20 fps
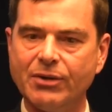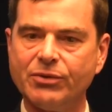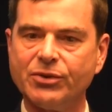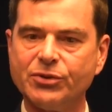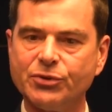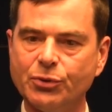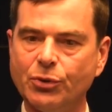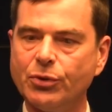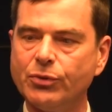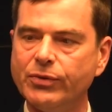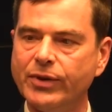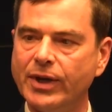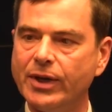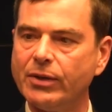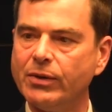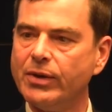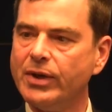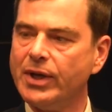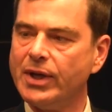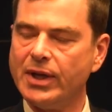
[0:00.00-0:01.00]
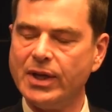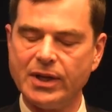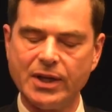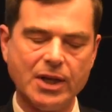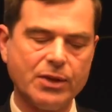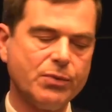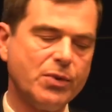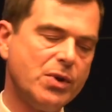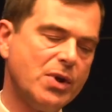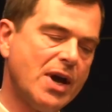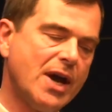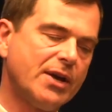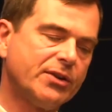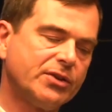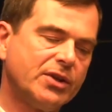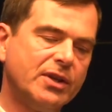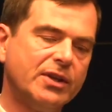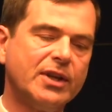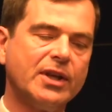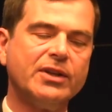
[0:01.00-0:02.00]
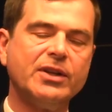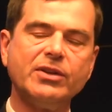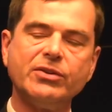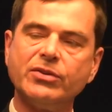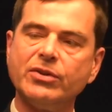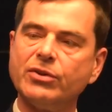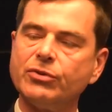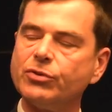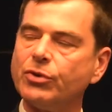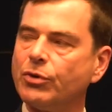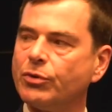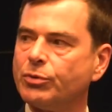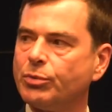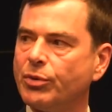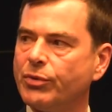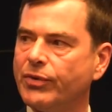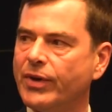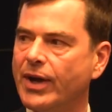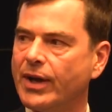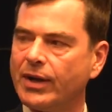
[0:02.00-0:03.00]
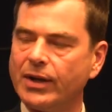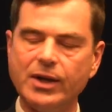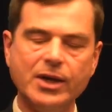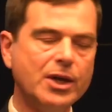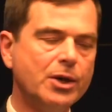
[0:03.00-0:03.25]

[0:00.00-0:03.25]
of a stored value, that we're asking that digital service provider